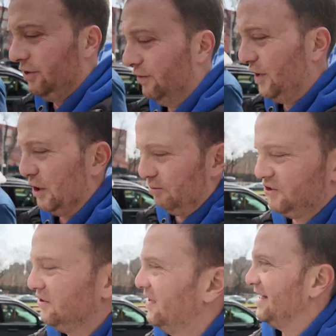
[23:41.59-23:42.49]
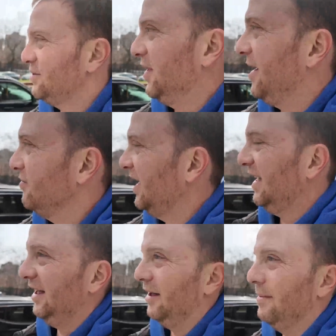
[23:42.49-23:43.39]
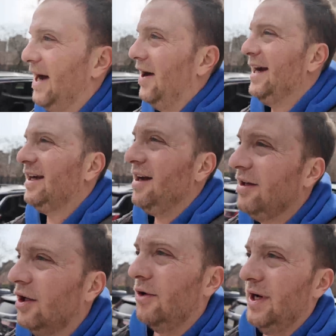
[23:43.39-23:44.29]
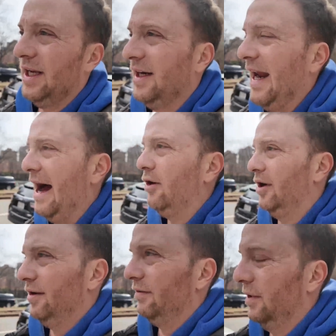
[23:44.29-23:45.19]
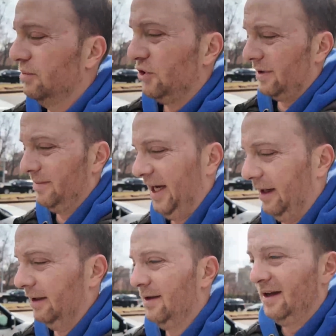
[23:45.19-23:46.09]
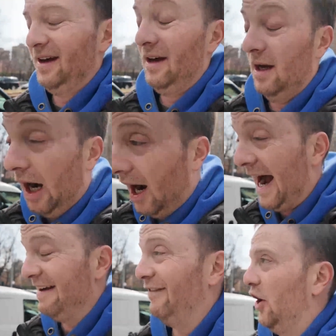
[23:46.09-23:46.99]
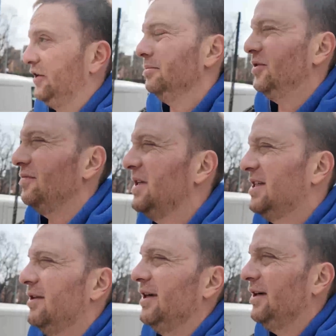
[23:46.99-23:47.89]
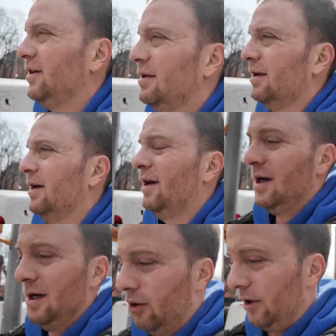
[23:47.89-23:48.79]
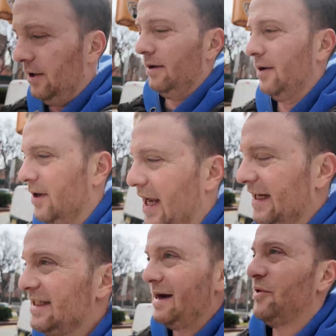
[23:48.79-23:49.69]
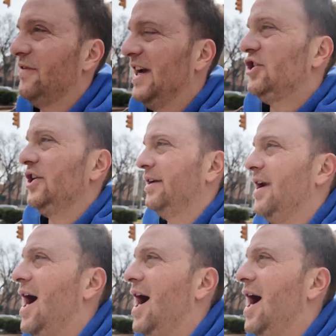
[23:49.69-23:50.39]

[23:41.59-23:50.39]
a new film, so that's what I'm thinking about. I kind of go in and out of absorbing a high volume of material, or like deprivation,